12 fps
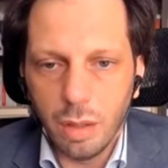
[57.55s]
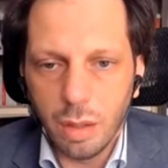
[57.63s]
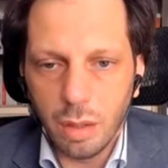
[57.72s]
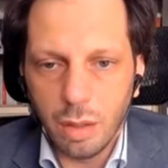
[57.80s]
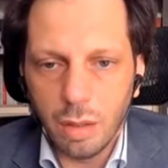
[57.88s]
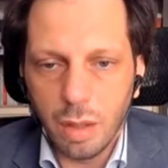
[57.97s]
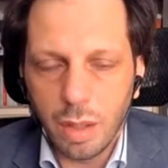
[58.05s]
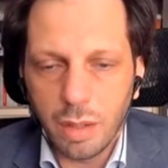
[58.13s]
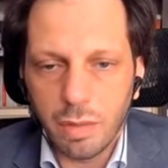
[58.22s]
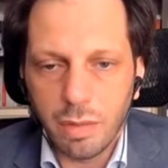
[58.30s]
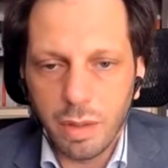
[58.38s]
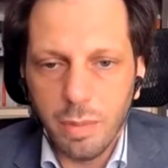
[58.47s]

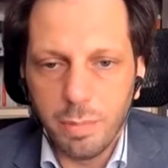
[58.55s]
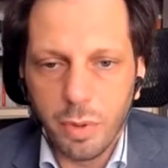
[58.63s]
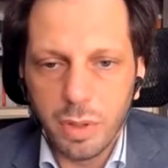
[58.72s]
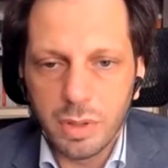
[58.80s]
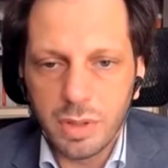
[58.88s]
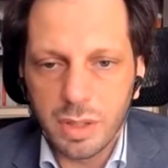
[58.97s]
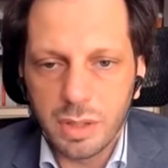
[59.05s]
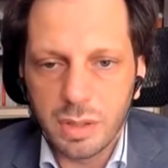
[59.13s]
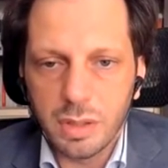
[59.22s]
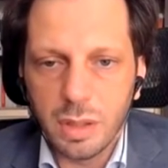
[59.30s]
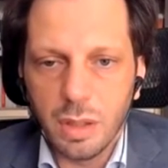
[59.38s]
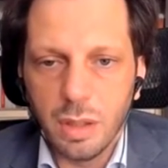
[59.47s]

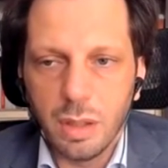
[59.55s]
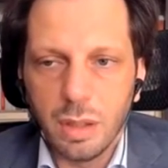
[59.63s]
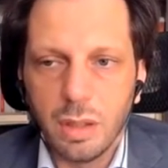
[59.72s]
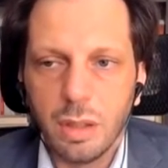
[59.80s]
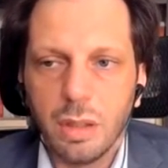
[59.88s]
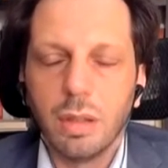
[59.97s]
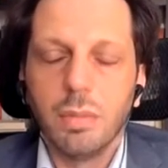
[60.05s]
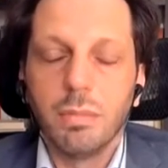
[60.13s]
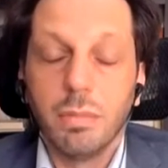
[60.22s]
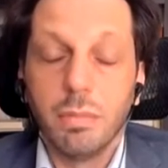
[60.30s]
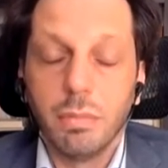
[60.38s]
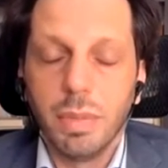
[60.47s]

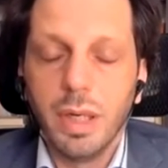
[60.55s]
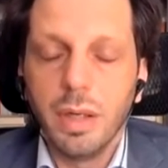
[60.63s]
3.6